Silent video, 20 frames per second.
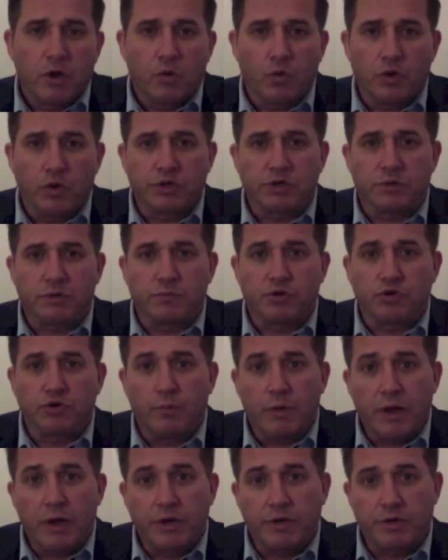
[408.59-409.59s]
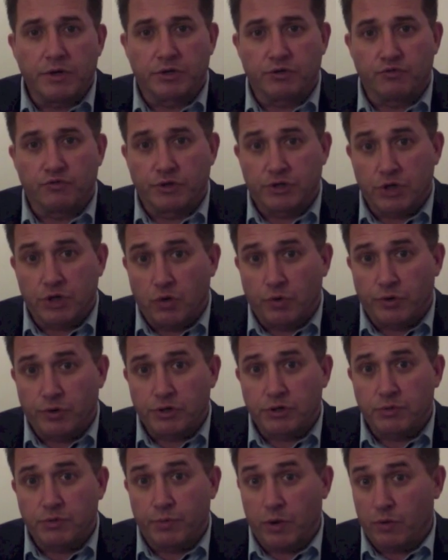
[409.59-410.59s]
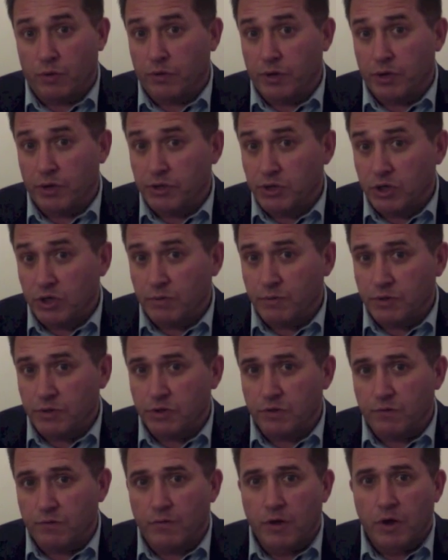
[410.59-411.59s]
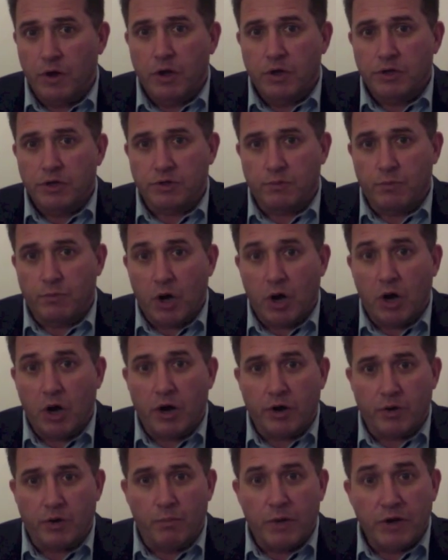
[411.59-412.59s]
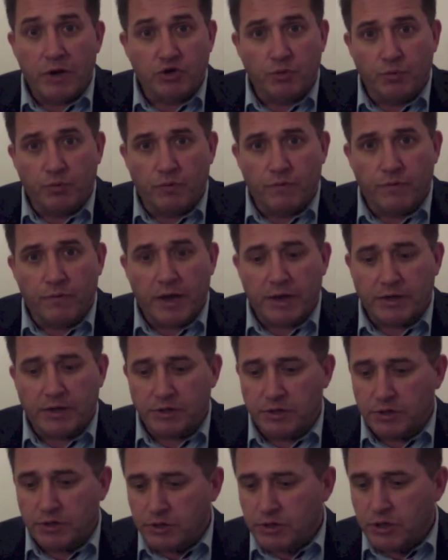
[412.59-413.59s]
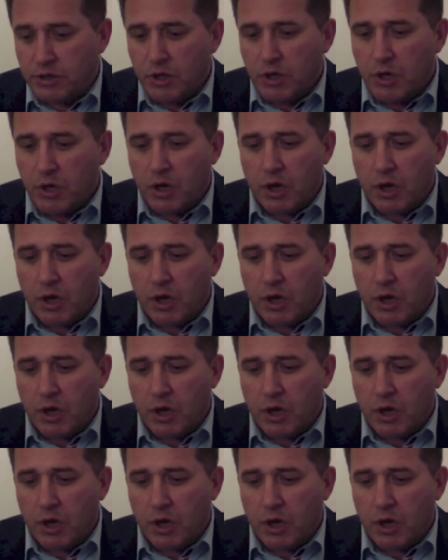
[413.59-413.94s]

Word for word: were some tremendous results, both in terms of some hard measurable factors,